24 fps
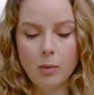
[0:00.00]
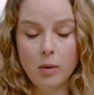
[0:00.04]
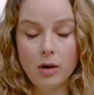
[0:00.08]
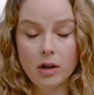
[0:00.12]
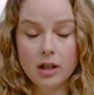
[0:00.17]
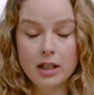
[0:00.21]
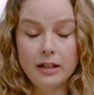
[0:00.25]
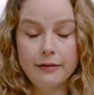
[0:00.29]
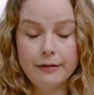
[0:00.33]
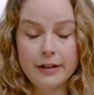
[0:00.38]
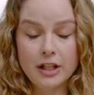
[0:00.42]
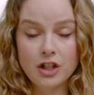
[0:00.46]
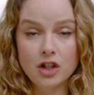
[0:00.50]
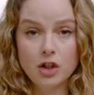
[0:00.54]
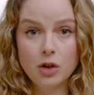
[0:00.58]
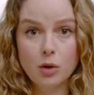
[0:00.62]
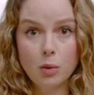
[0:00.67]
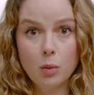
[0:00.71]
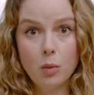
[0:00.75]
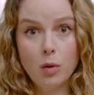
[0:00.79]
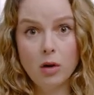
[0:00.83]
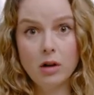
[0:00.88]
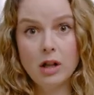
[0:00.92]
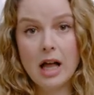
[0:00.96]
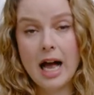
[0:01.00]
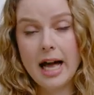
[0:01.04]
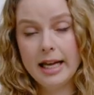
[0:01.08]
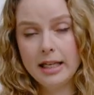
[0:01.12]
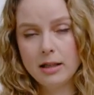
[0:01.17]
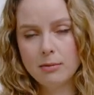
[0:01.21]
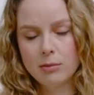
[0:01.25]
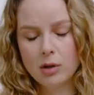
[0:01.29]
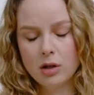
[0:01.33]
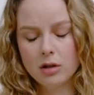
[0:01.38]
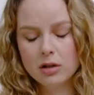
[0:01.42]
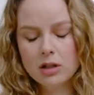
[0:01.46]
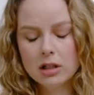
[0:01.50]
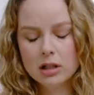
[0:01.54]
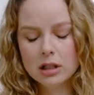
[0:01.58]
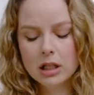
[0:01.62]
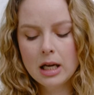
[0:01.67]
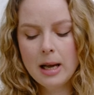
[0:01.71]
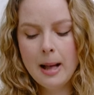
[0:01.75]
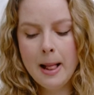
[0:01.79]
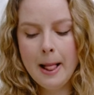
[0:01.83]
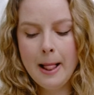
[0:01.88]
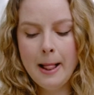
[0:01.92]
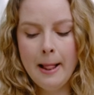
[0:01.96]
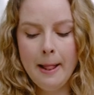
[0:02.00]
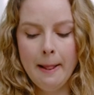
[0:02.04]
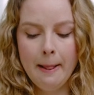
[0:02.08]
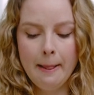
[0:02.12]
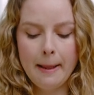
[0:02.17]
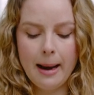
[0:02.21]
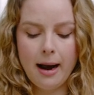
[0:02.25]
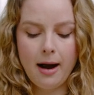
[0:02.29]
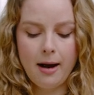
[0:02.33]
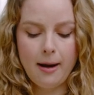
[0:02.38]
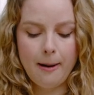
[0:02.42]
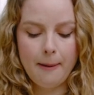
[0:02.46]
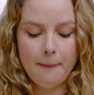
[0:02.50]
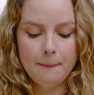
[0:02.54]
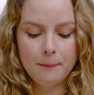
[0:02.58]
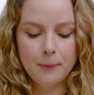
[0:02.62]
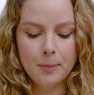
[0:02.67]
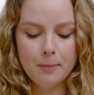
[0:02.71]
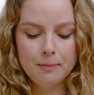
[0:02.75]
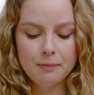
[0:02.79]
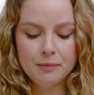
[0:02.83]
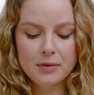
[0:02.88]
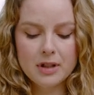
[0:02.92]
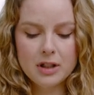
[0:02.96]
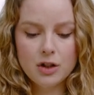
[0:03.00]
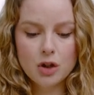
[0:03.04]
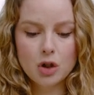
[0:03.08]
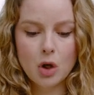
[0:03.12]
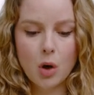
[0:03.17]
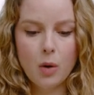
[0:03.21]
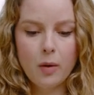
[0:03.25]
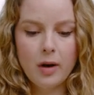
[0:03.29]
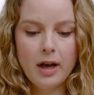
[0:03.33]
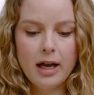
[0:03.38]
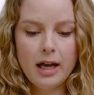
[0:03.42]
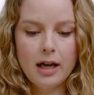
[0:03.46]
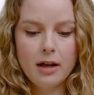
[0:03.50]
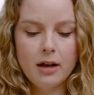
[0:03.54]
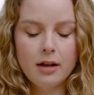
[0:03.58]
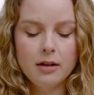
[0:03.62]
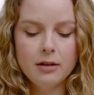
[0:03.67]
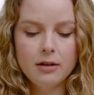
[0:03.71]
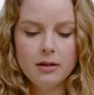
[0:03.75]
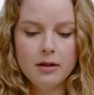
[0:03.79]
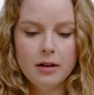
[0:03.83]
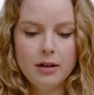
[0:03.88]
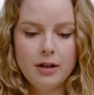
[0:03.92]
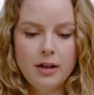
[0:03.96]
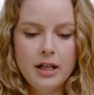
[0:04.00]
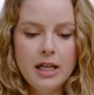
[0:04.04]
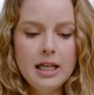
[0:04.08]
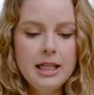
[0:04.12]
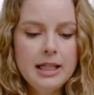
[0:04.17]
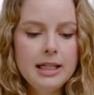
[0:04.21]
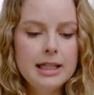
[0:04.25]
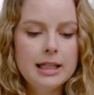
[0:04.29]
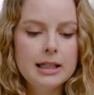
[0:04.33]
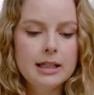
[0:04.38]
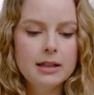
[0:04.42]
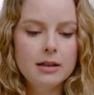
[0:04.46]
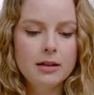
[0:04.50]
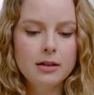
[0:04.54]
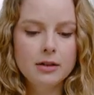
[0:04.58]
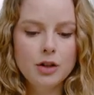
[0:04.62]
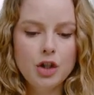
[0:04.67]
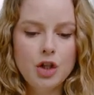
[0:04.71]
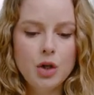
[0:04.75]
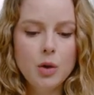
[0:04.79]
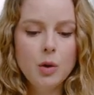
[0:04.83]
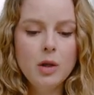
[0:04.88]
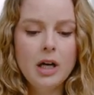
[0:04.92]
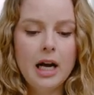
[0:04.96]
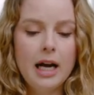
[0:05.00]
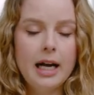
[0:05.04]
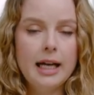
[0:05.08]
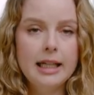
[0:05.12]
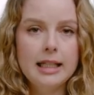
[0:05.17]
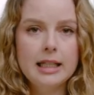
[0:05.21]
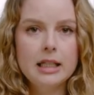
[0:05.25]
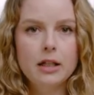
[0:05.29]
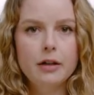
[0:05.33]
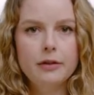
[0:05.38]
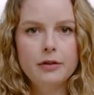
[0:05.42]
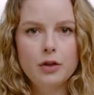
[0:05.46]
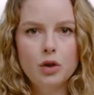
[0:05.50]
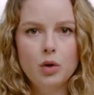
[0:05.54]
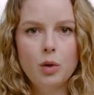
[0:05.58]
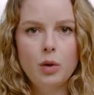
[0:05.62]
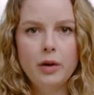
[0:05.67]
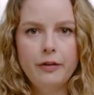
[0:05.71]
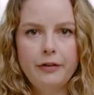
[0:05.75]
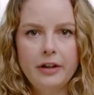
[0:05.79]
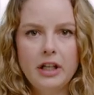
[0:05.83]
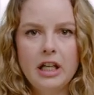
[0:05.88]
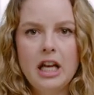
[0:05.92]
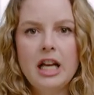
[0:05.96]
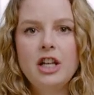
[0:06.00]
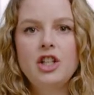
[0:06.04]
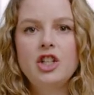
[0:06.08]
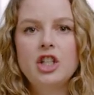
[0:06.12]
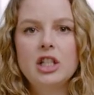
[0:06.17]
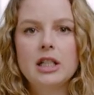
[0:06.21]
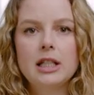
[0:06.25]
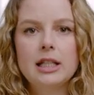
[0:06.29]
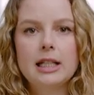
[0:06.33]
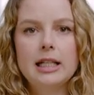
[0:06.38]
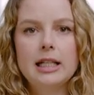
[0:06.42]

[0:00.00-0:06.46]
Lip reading: Conventional wool animals. So these two kinds of certifications